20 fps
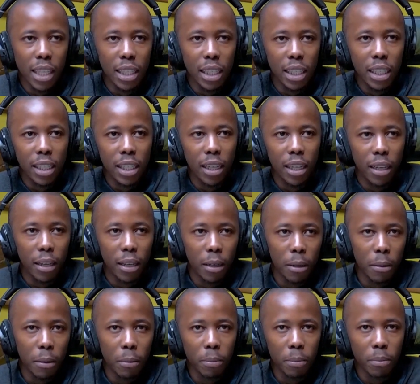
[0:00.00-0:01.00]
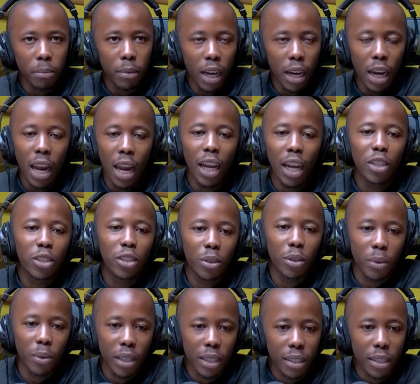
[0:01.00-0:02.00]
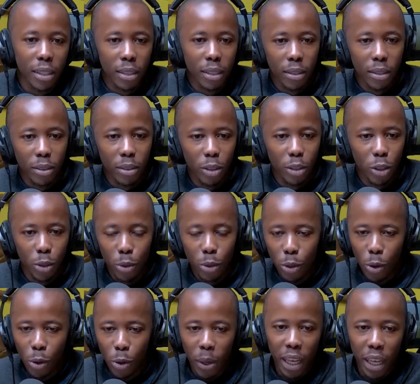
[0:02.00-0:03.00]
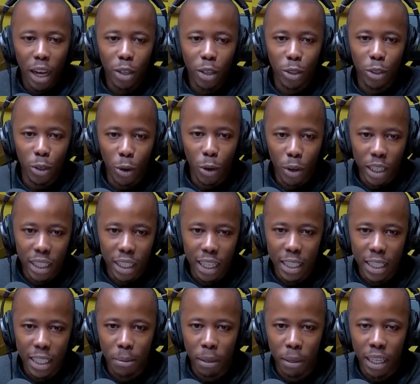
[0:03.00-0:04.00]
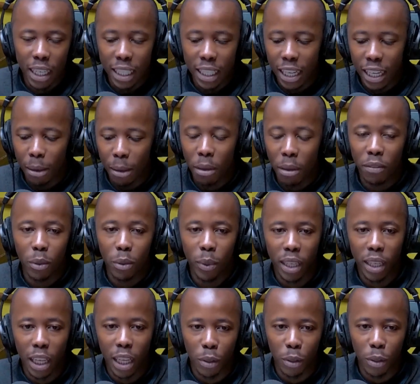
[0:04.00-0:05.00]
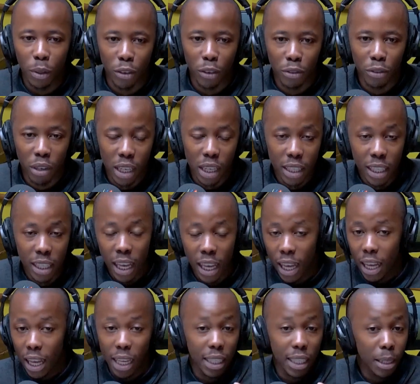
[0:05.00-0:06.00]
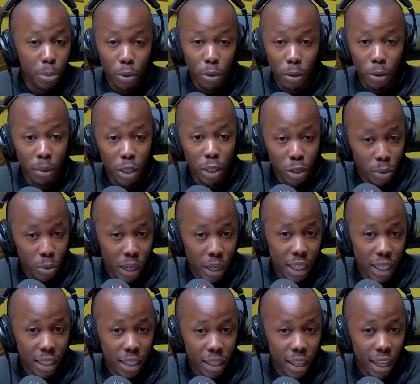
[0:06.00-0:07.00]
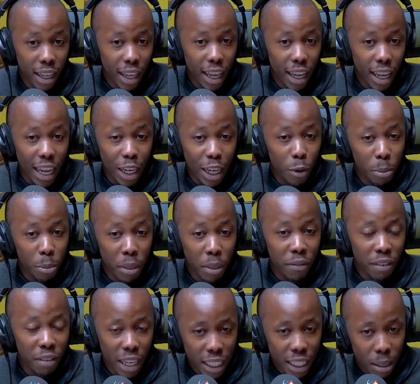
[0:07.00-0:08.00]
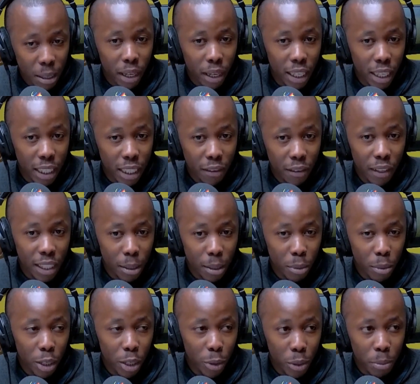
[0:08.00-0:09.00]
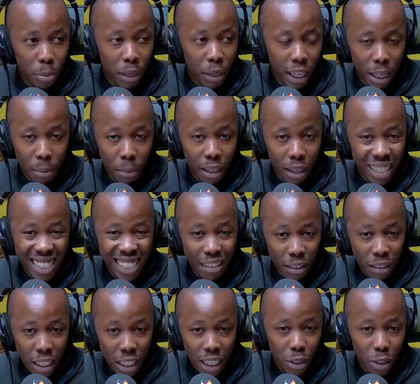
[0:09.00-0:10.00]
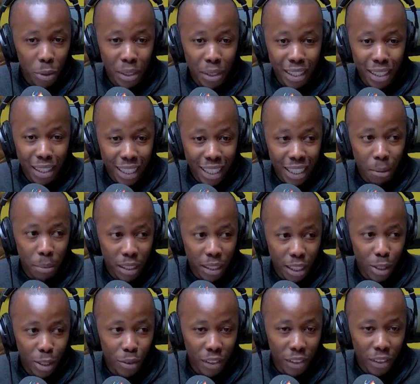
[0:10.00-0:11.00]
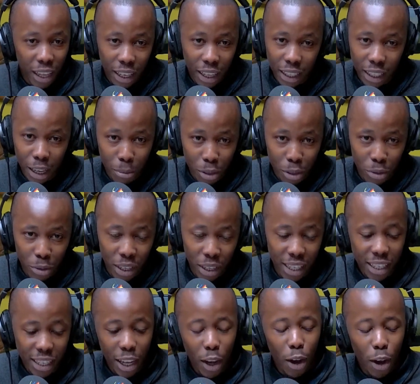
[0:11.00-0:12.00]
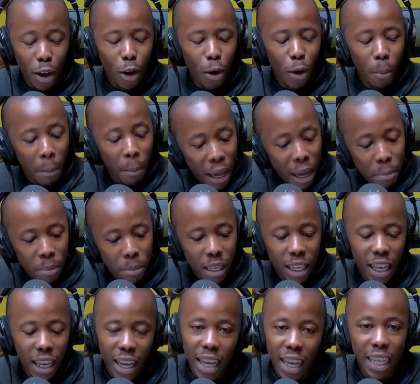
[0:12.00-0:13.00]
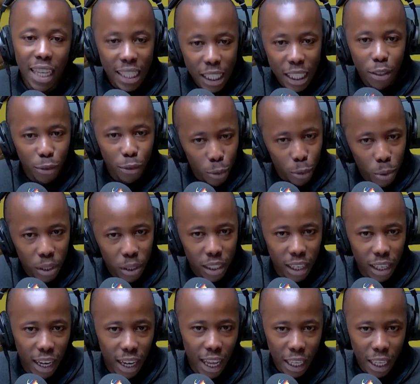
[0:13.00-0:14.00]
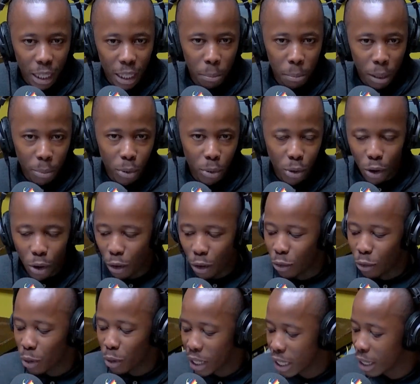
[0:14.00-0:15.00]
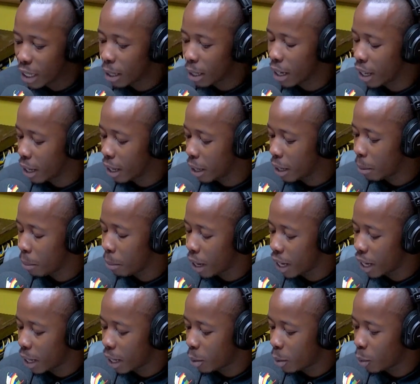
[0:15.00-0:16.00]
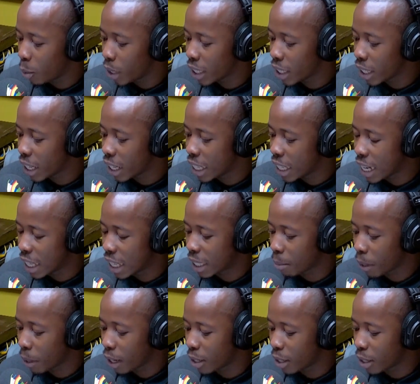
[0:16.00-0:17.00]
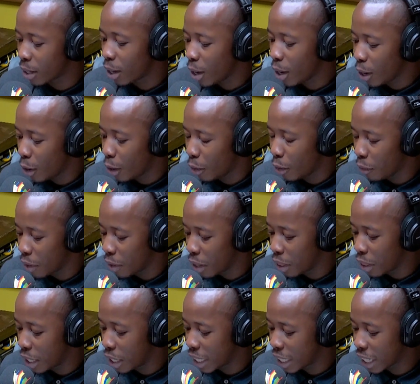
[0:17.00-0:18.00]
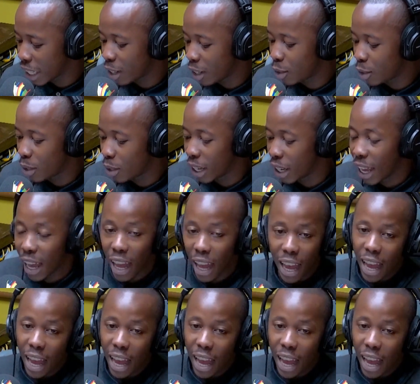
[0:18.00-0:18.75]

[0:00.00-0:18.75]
Is it luxuries? You going out on holiday, spending time every weekend with your friends? Is it probably your rent? And I would be very surprised if there's somebody who's spending about 70 or 60% of their income on rent. Or maybe, is it food, like the people of Western and Nyanza part of this country?